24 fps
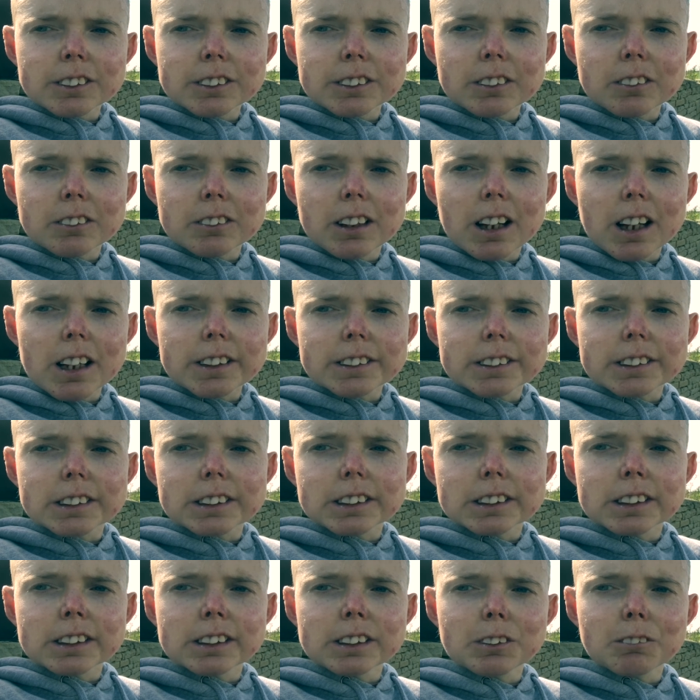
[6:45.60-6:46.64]
So yeah,
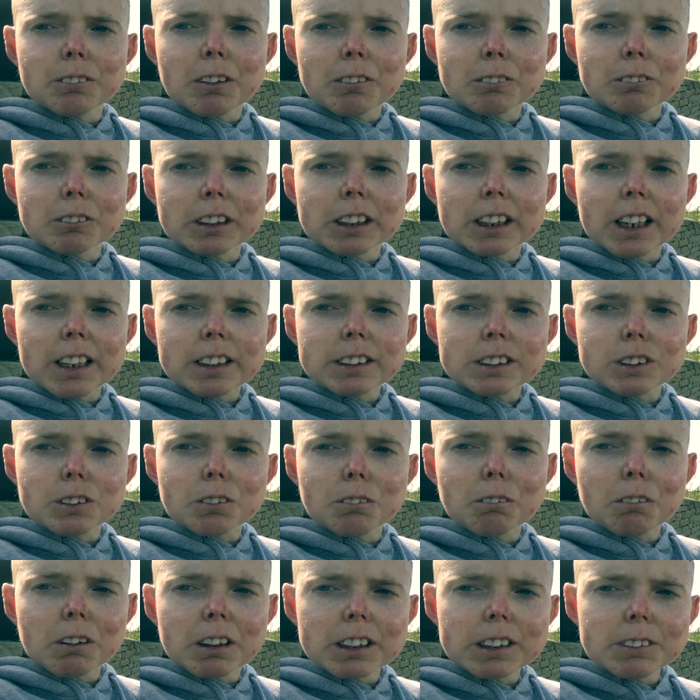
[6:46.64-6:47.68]
see you when we get to
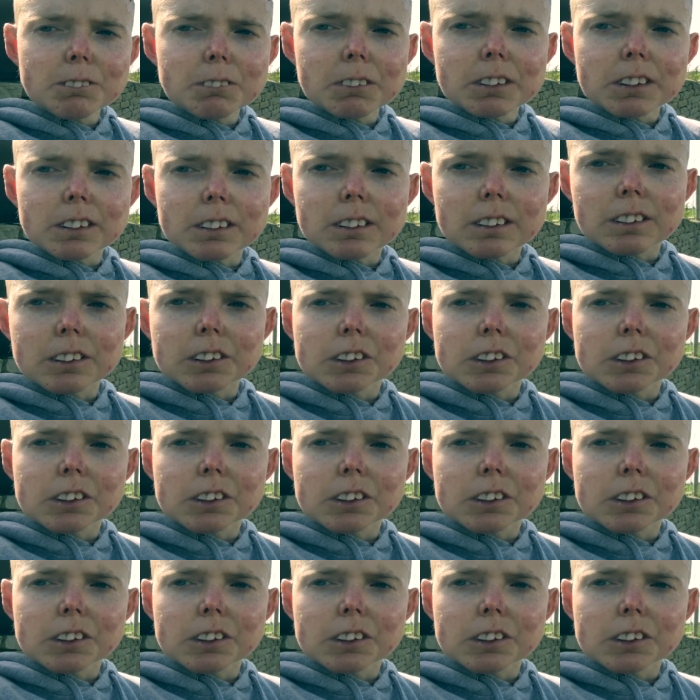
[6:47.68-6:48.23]
Weymouth.